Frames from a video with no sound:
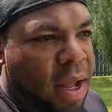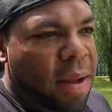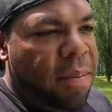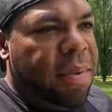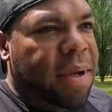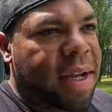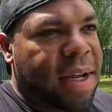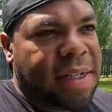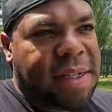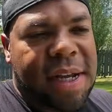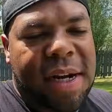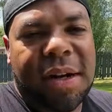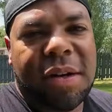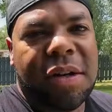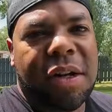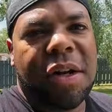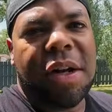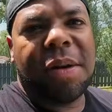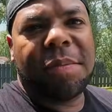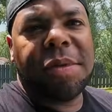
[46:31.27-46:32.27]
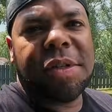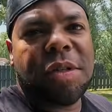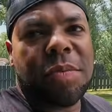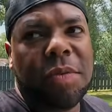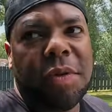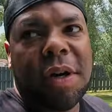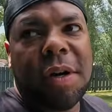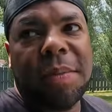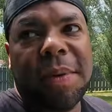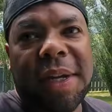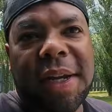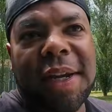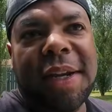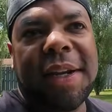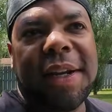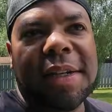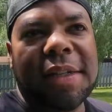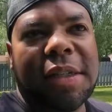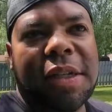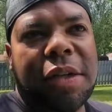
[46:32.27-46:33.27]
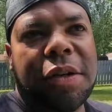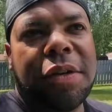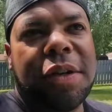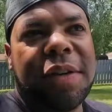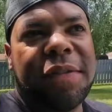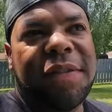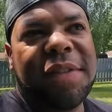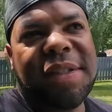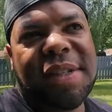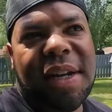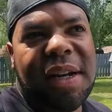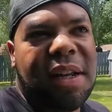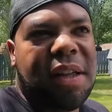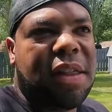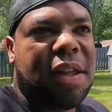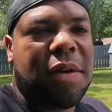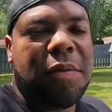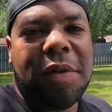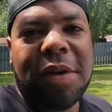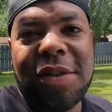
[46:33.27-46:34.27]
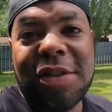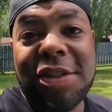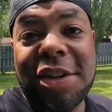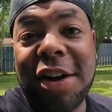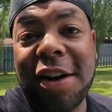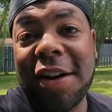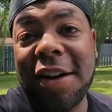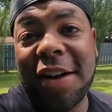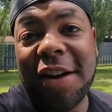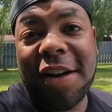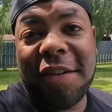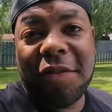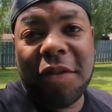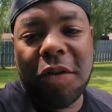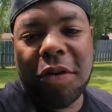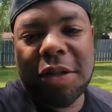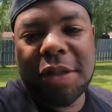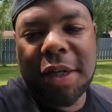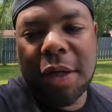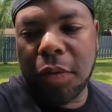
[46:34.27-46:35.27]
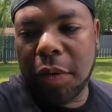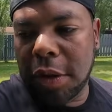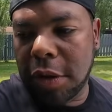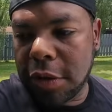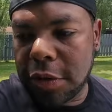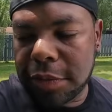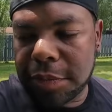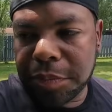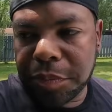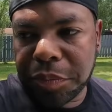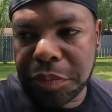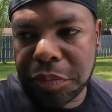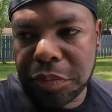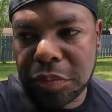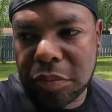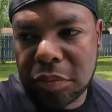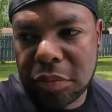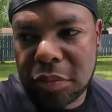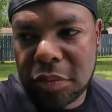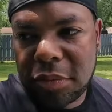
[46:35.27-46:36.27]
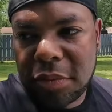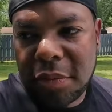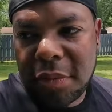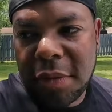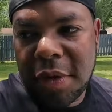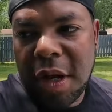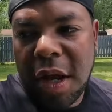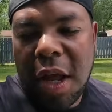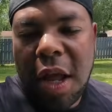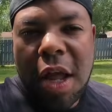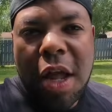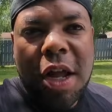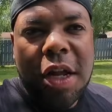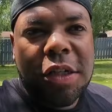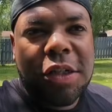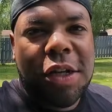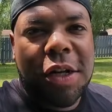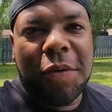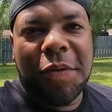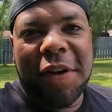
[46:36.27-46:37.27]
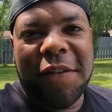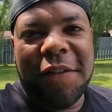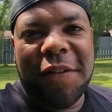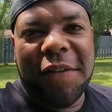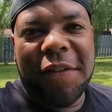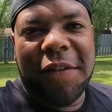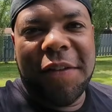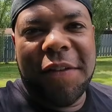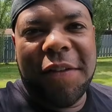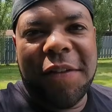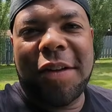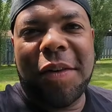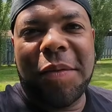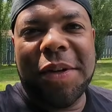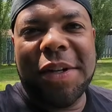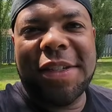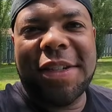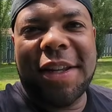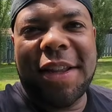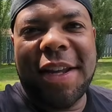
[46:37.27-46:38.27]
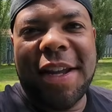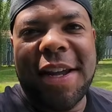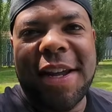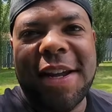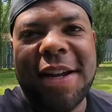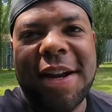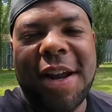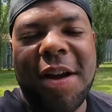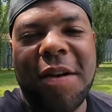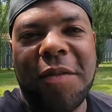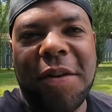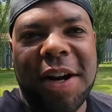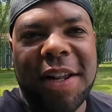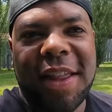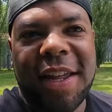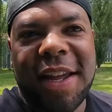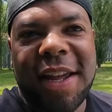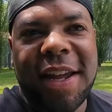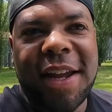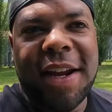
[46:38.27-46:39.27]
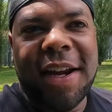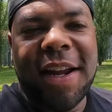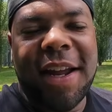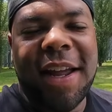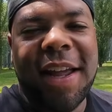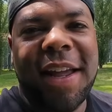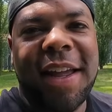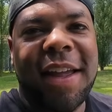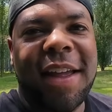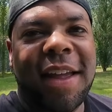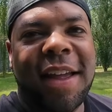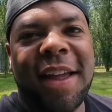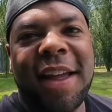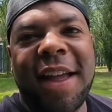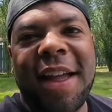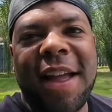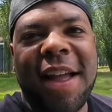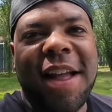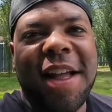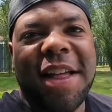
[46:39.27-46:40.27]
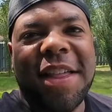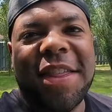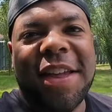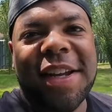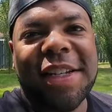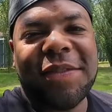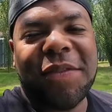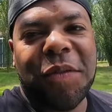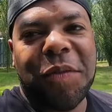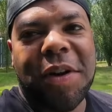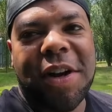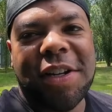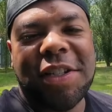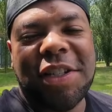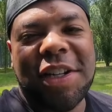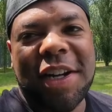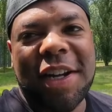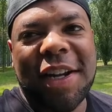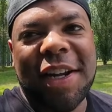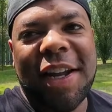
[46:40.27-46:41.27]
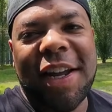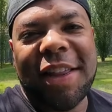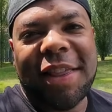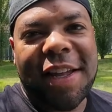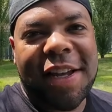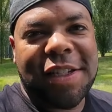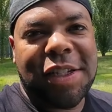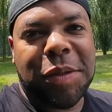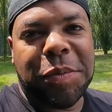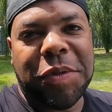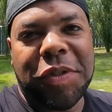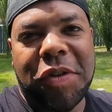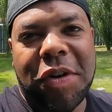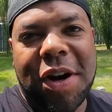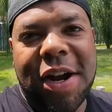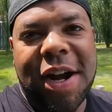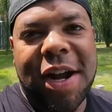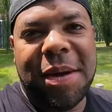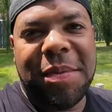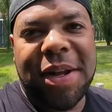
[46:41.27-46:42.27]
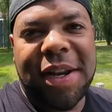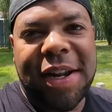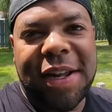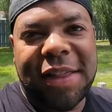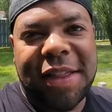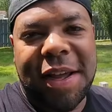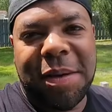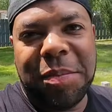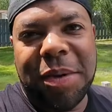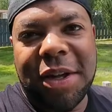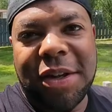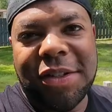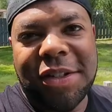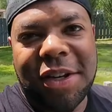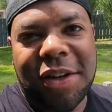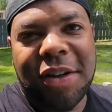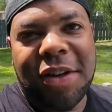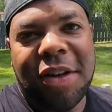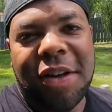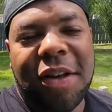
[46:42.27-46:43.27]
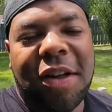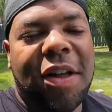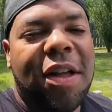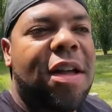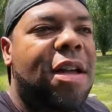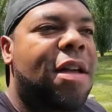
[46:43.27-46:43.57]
because I don't know how much more I'll be getting into, and if it's anything worth sharing, of course I will. So anyway, if you made it all the way to the end, right at the end, thanks for watching. Hit that subscribe and hit that bell to all,